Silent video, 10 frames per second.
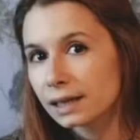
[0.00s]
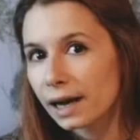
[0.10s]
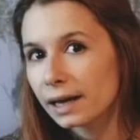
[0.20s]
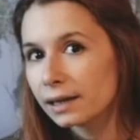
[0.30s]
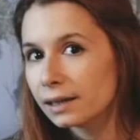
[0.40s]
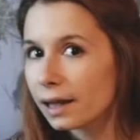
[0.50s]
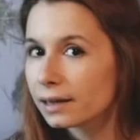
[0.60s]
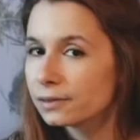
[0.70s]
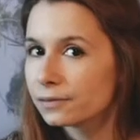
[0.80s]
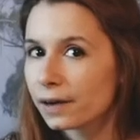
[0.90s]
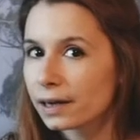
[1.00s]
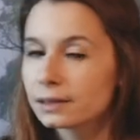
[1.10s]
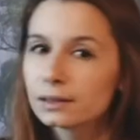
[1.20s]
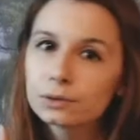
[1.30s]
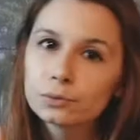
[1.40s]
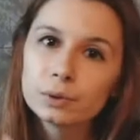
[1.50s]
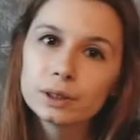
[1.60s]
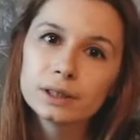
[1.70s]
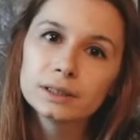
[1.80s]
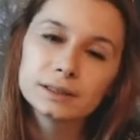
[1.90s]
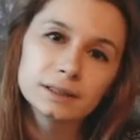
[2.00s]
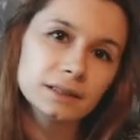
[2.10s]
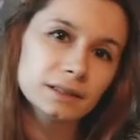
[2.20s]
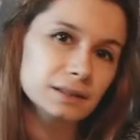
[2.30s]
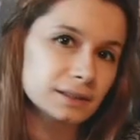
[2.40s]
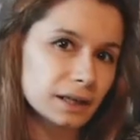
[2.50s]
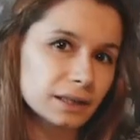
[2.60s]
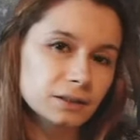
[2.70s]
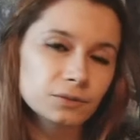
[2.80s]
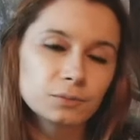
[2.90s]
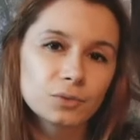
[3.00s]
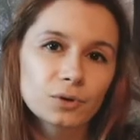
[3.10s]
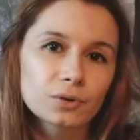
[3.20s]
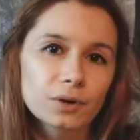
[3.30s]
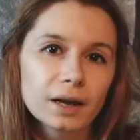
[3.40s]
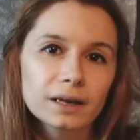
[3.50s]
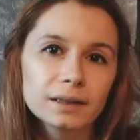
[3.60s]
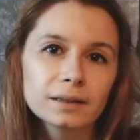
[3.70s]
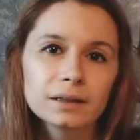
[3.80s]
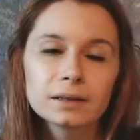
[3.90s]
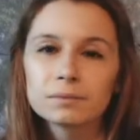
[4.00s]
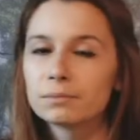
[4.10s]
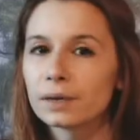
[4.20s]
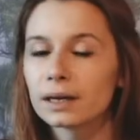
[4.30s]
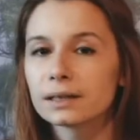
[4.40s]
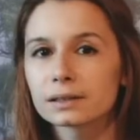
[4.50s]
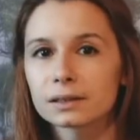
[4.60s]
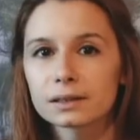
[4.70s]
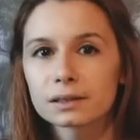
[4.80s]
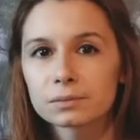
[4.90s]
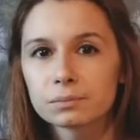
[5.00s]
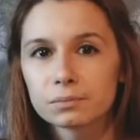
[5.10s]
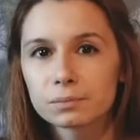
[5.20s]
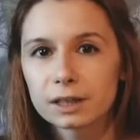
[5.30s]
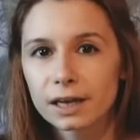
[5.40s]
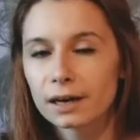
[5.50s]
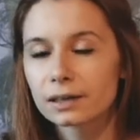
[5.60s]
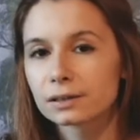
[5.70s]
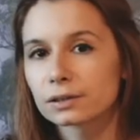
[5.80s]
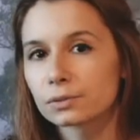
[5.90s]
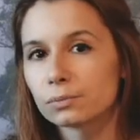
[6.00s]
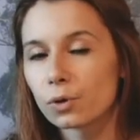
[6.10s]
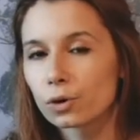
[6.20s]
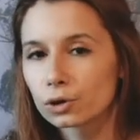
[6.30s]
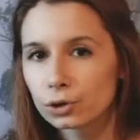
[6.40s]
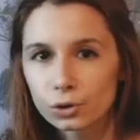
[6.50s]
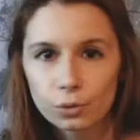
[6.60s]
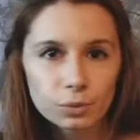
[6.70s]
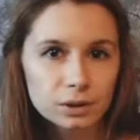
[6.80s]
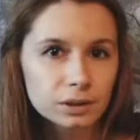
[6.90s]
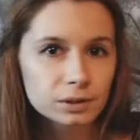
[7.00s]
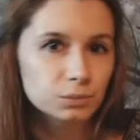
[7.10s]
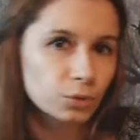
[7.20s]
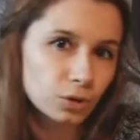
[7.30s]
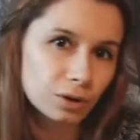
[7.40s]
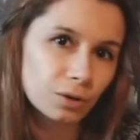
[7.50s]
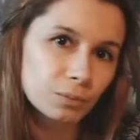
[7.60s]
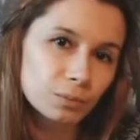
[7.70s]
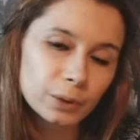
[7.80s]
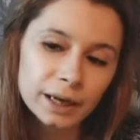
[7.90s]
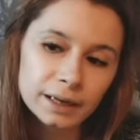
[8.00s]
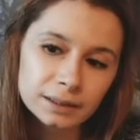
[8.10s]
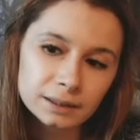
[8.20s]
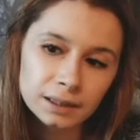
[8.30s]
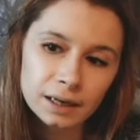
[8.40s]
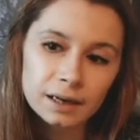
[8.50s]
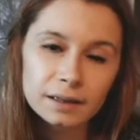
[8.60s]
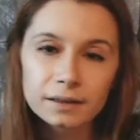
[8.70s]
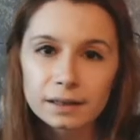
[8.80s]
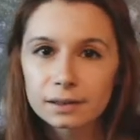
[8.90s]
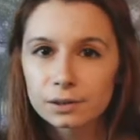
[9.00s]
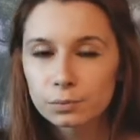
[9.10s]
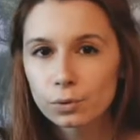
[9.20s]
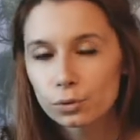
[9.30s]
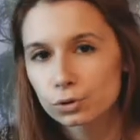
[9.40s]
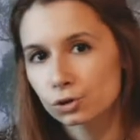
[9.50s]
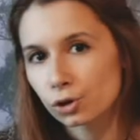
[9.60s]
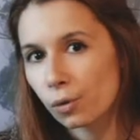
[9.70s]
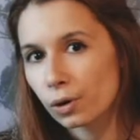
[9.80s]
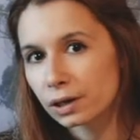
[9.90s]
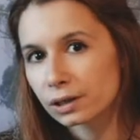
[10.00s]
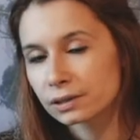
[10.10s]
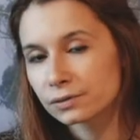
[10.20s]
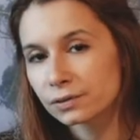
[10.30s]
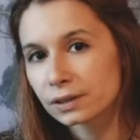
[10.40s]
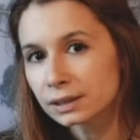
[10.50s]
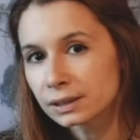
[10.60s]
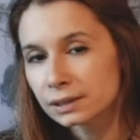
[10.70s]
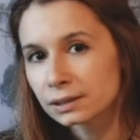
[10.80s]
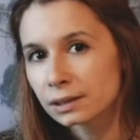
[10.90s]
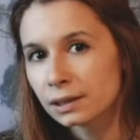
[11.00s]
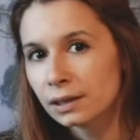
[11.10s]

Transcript: I like the fact that we see this side of Moiraine. It makes her character more human and more complex than the books show her at first